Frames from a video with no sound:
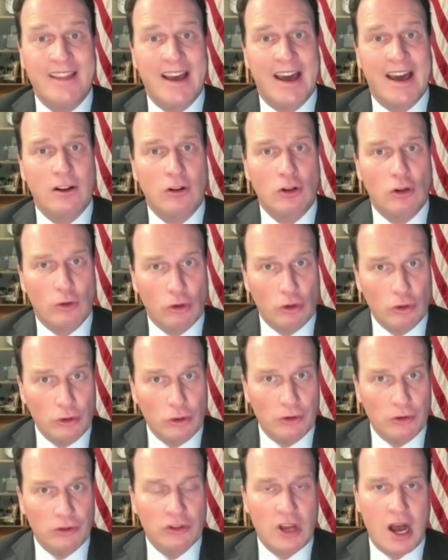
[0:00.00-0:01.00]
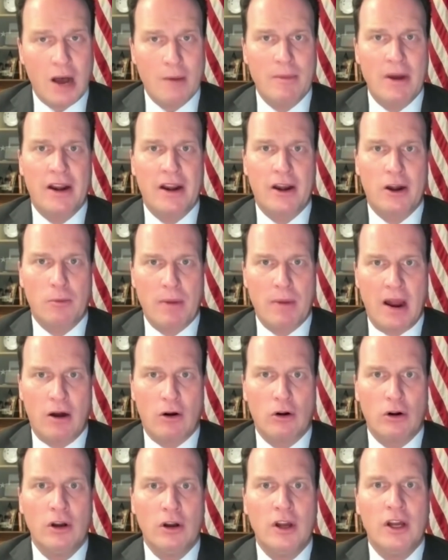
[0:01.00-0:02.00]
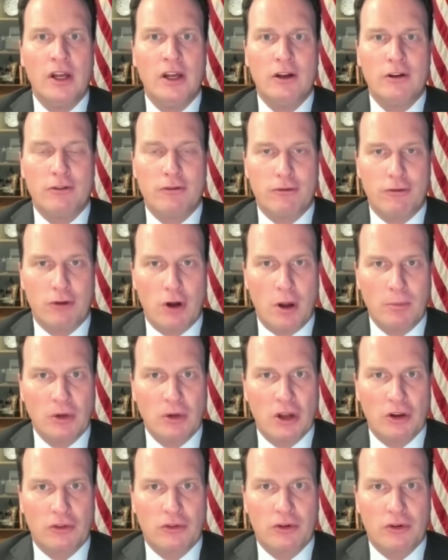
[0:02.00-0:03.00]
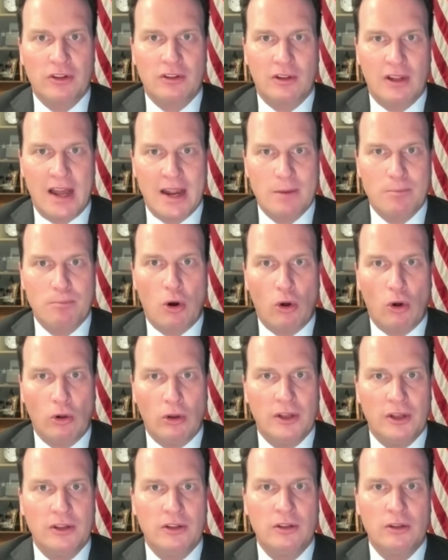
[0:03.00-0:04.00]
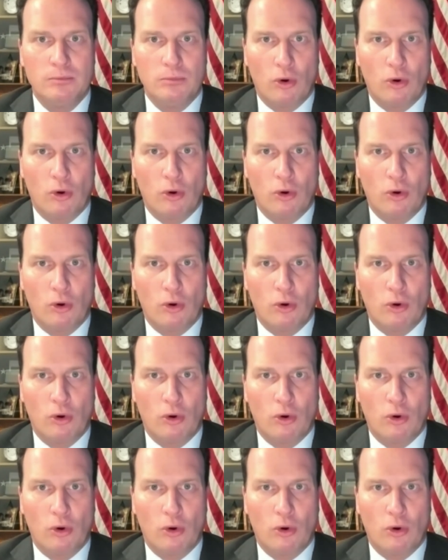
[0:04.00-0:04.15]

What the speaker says: That includes combat air power from countries like Poland,